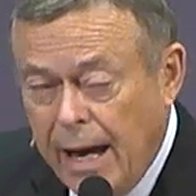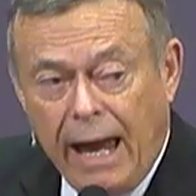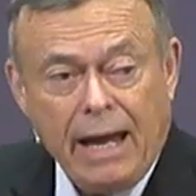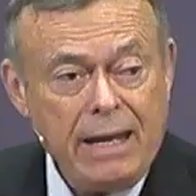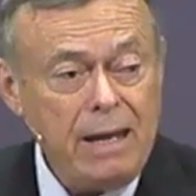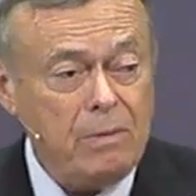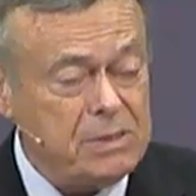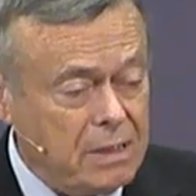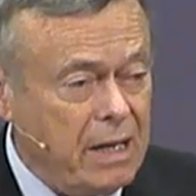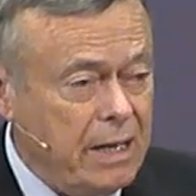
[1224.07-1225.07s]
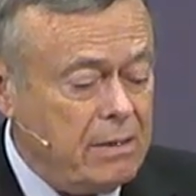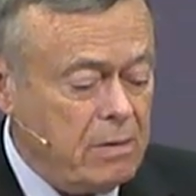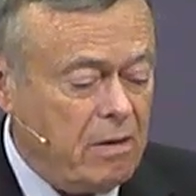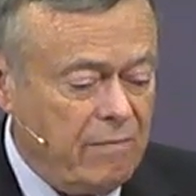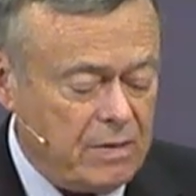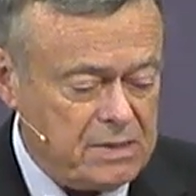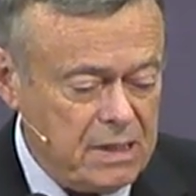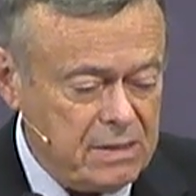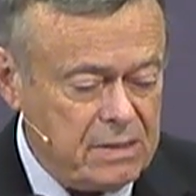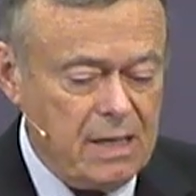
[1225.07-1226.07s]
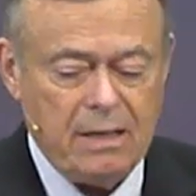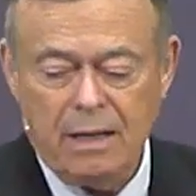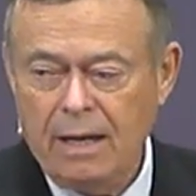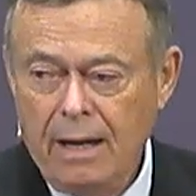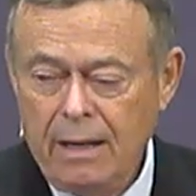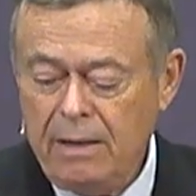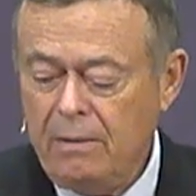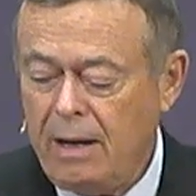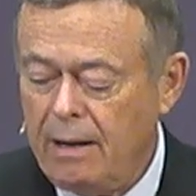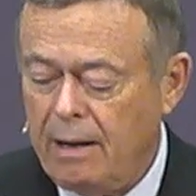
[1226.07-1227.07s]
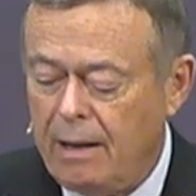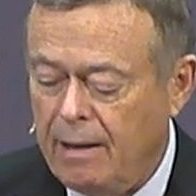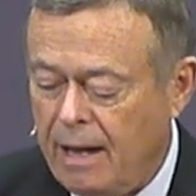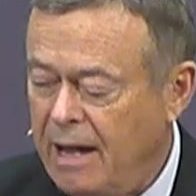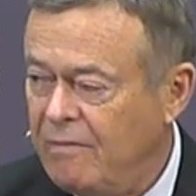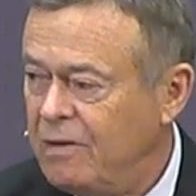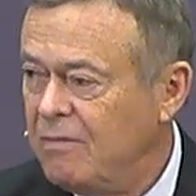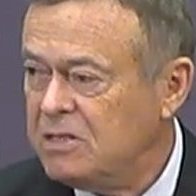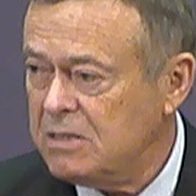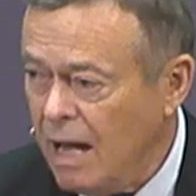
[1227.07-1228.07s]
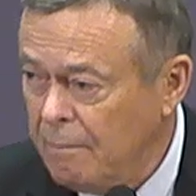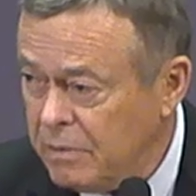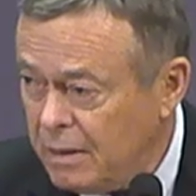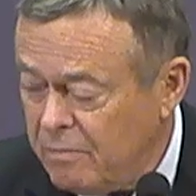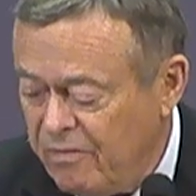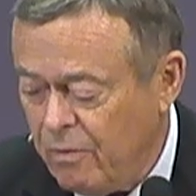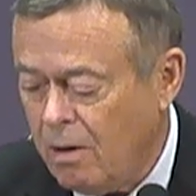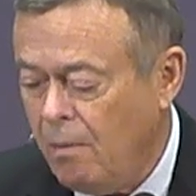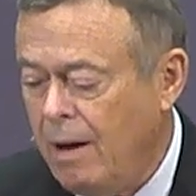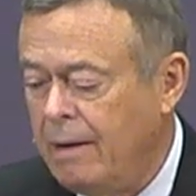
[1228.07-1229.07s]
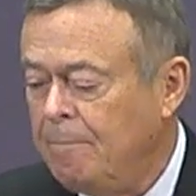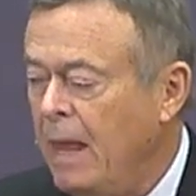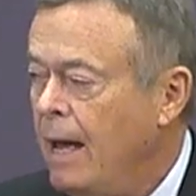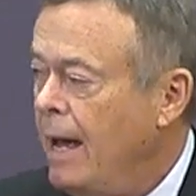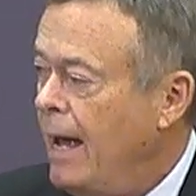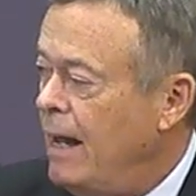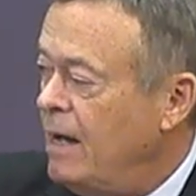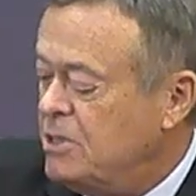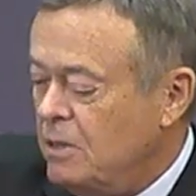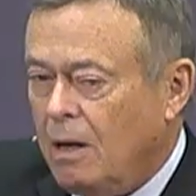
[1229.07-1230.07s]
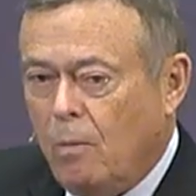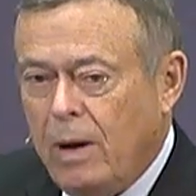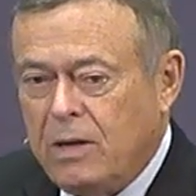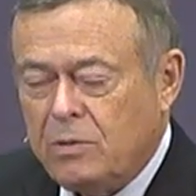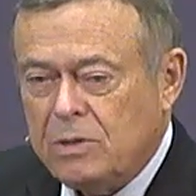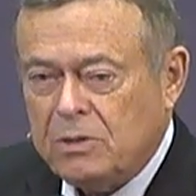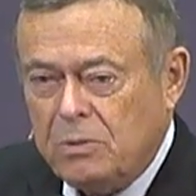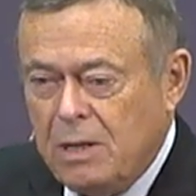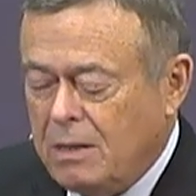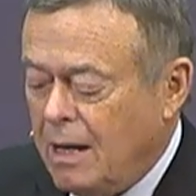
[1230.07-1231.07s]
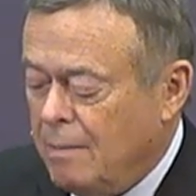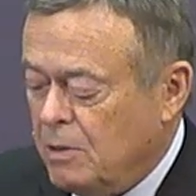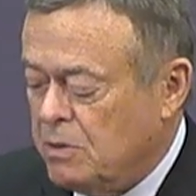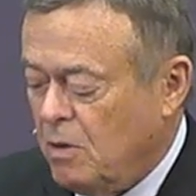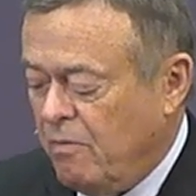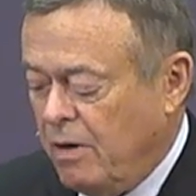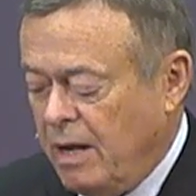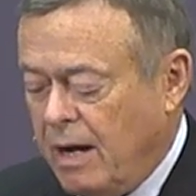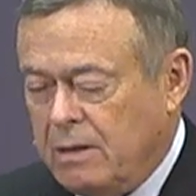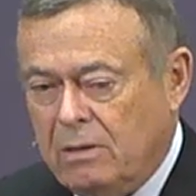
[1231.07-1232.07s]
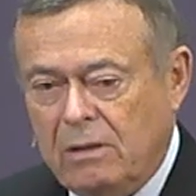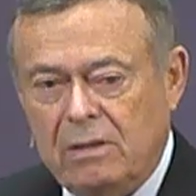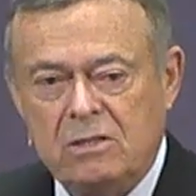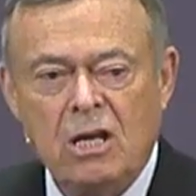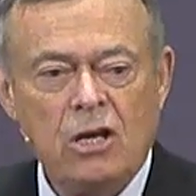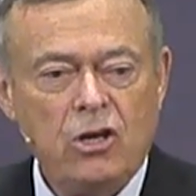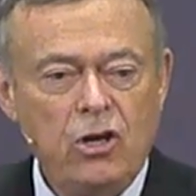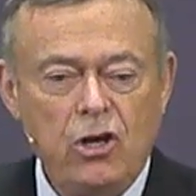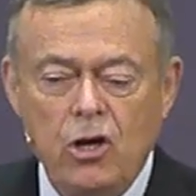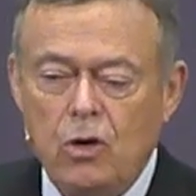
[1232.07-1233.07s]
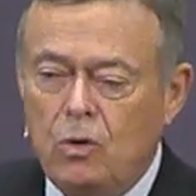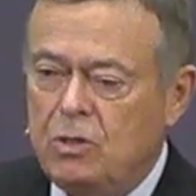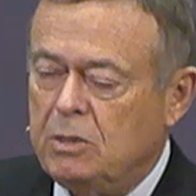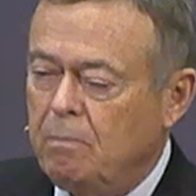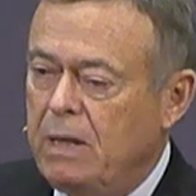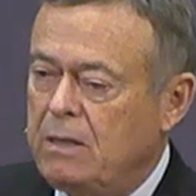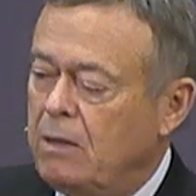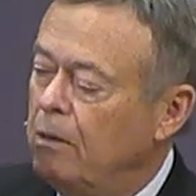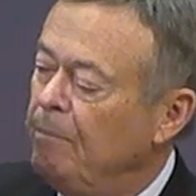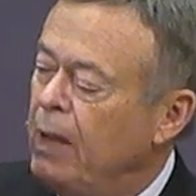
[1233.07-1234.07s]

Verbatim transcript: And he was getting nervous. He's thinking, you know, I, I, I, have to have something before one. And I saw a waitress three tables over, and I took this huge menu.